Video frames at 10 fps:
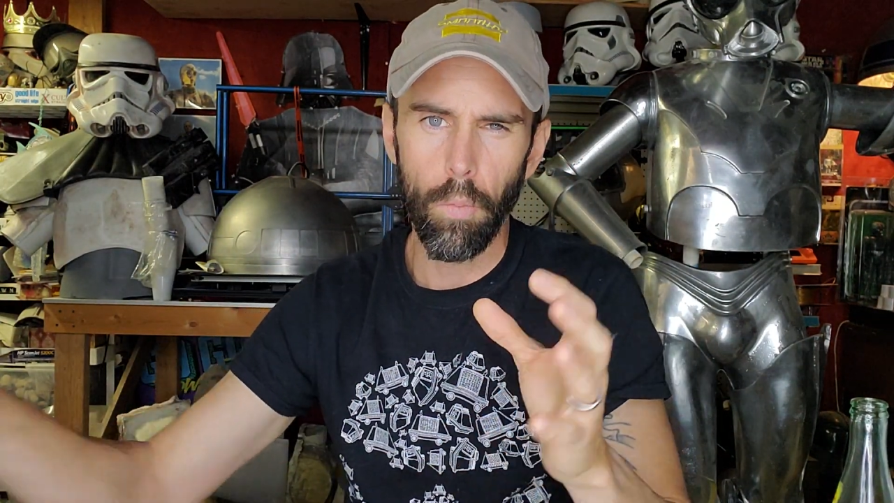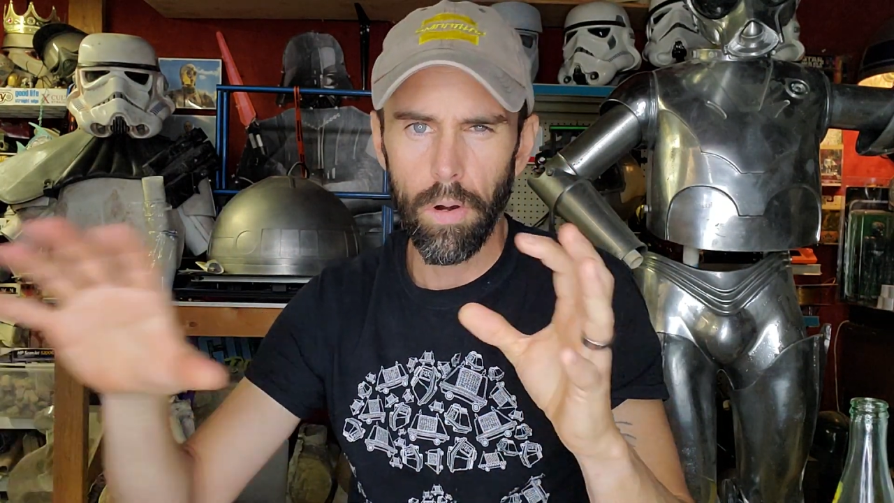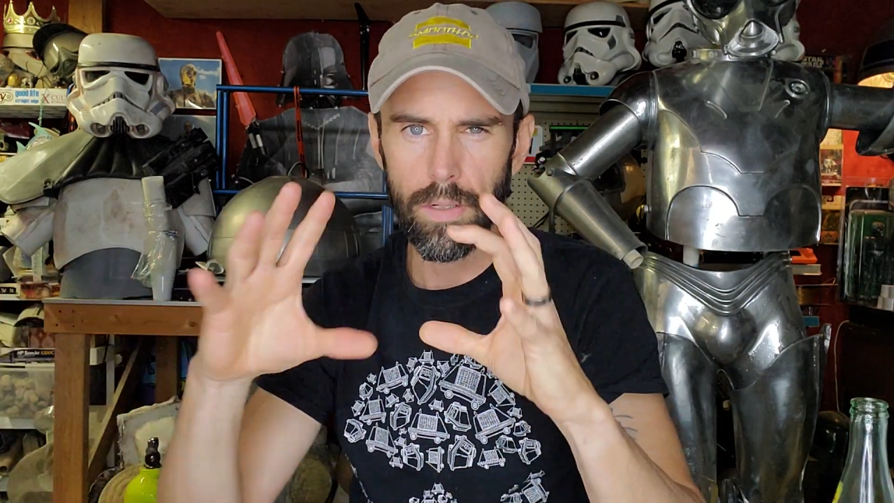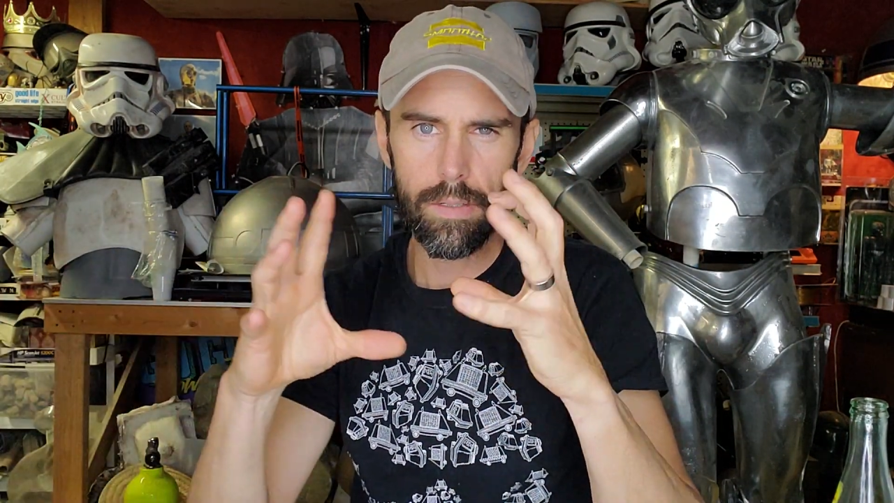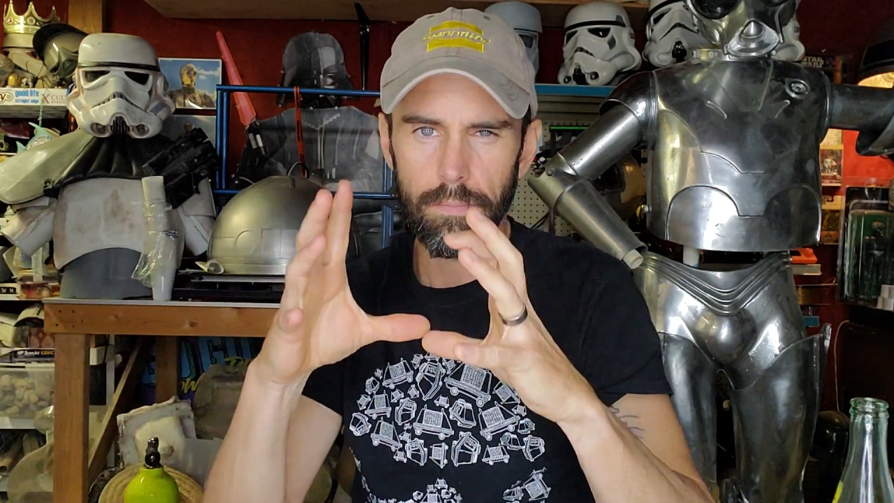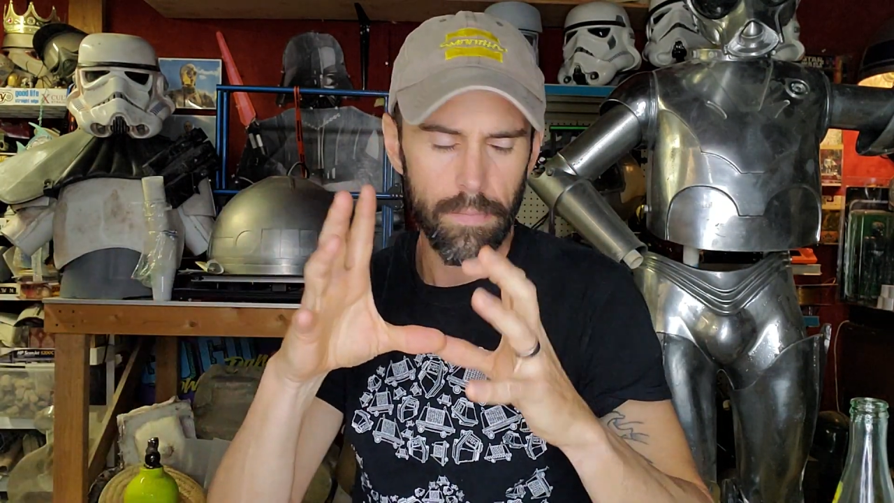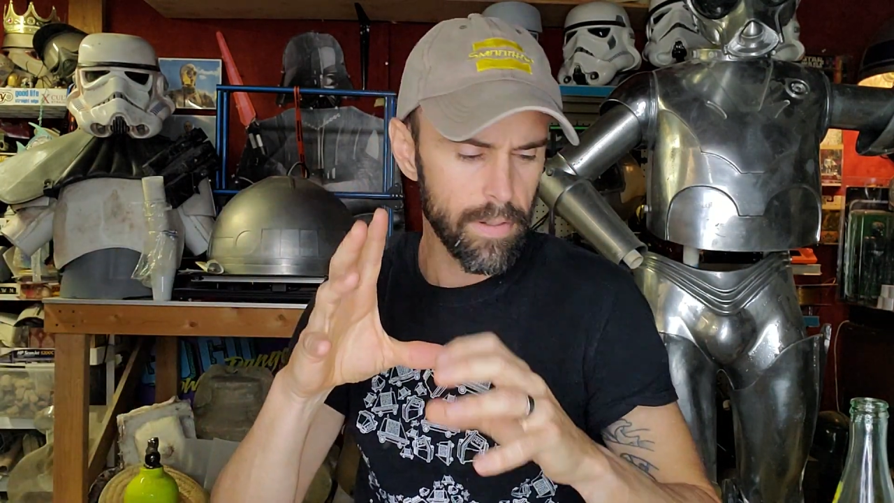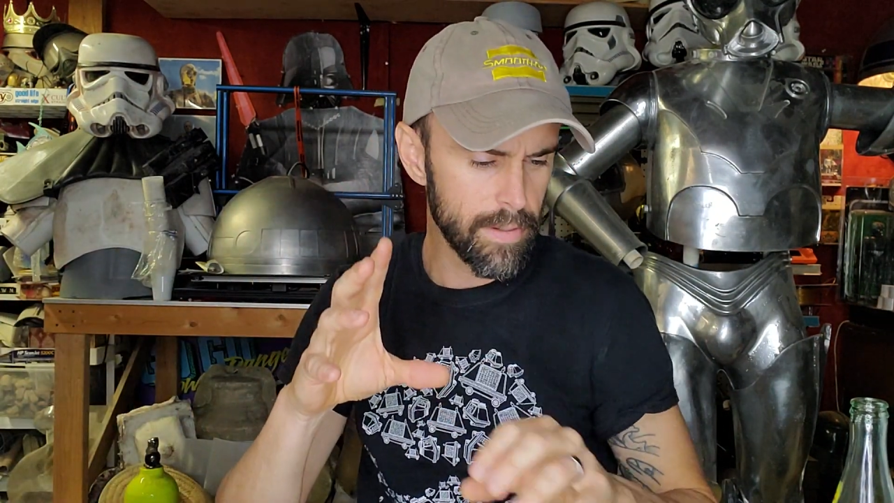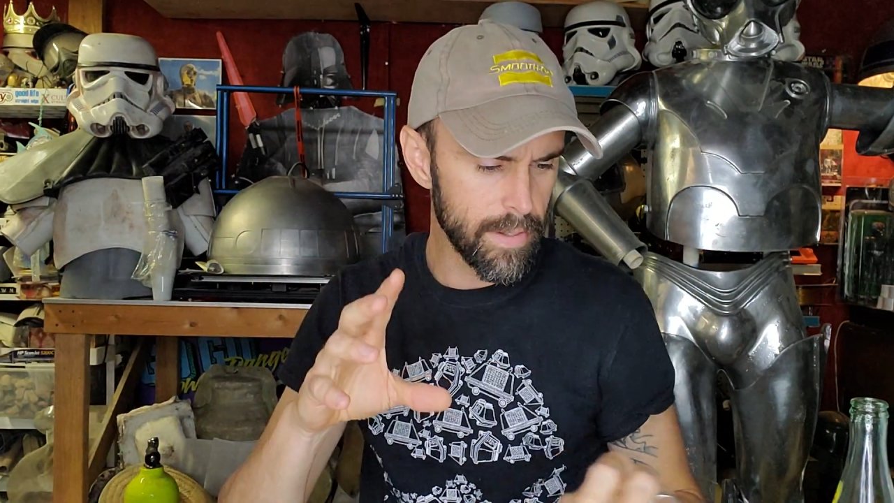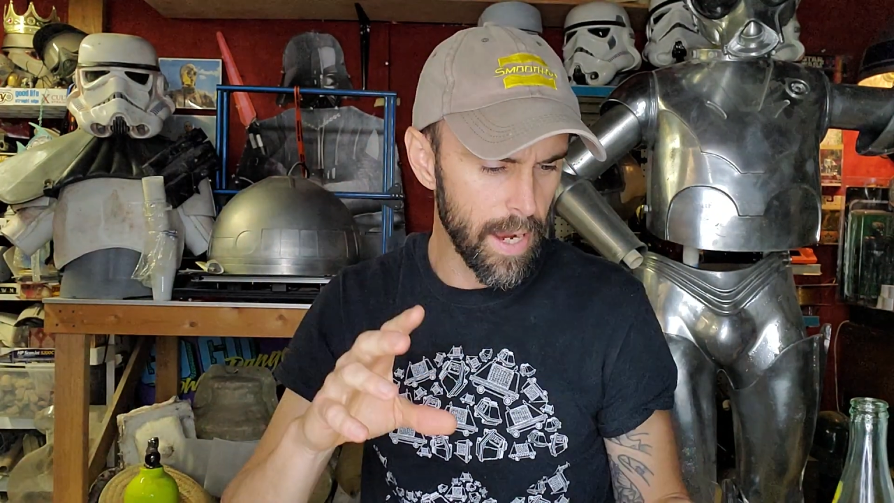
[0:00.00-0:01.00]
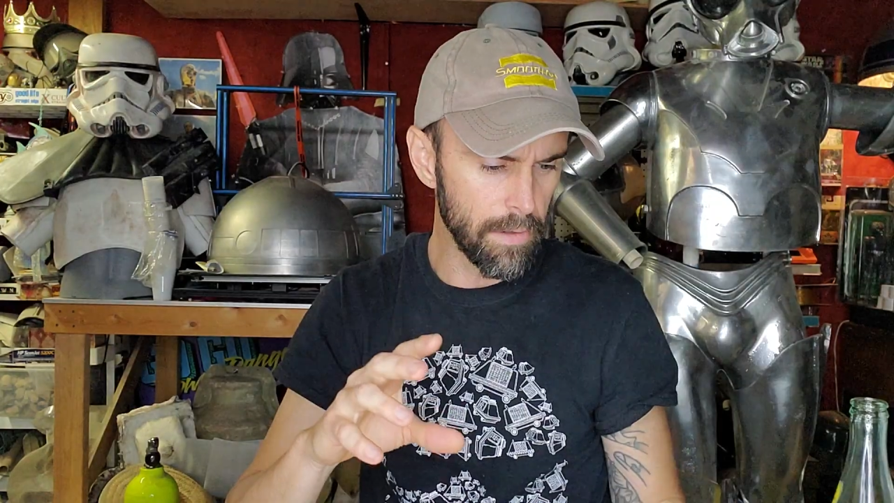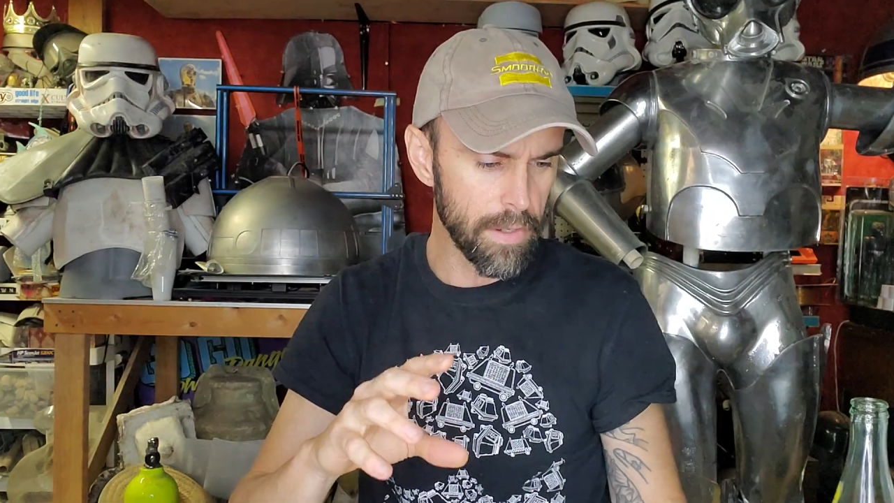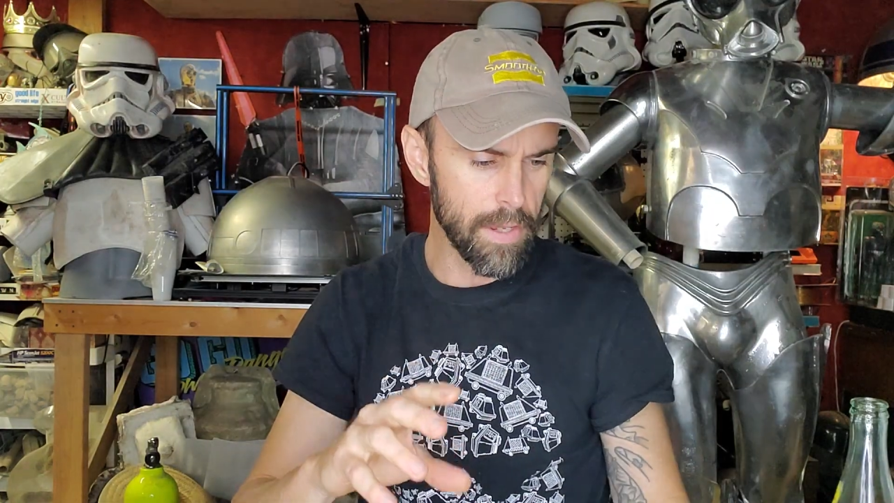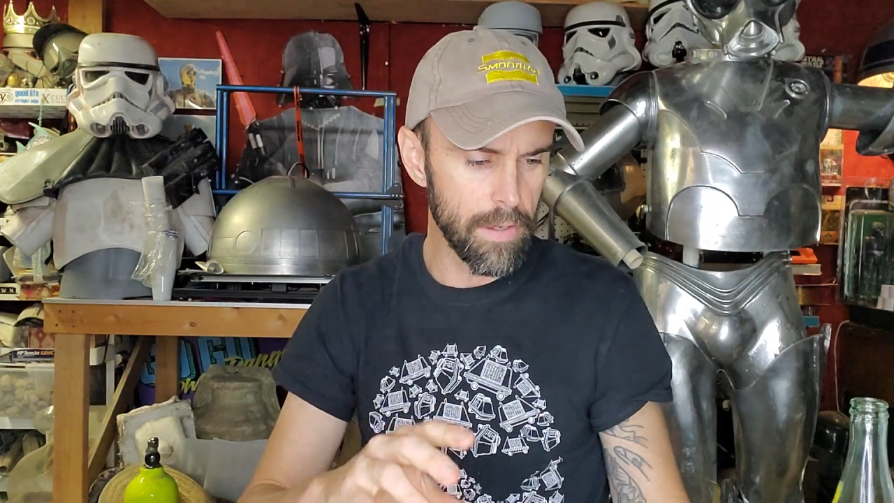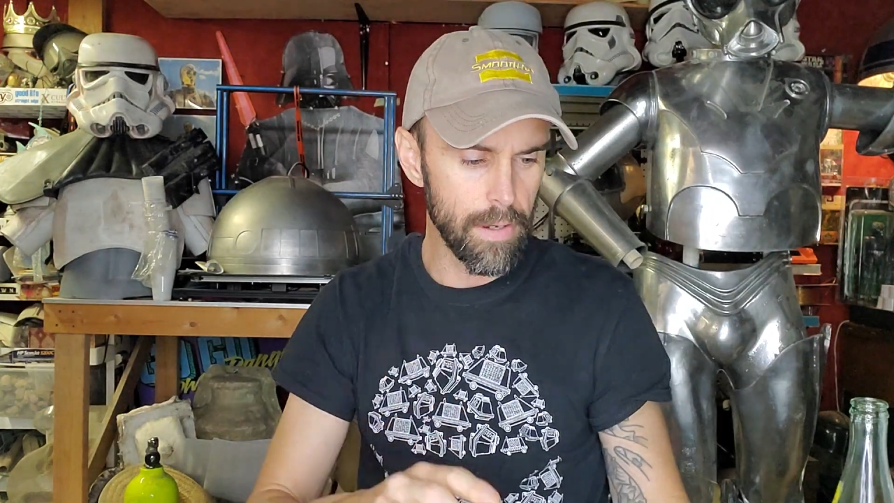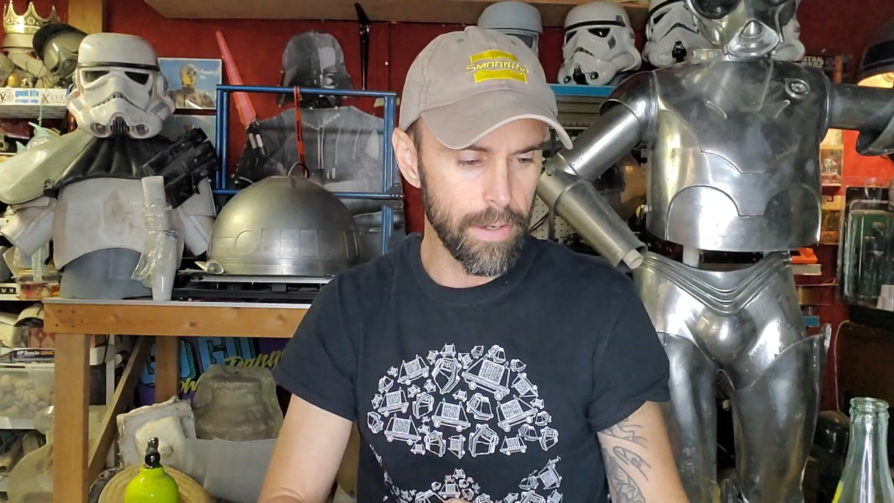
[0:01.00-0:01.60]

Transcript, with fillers: where it's kind of looking good.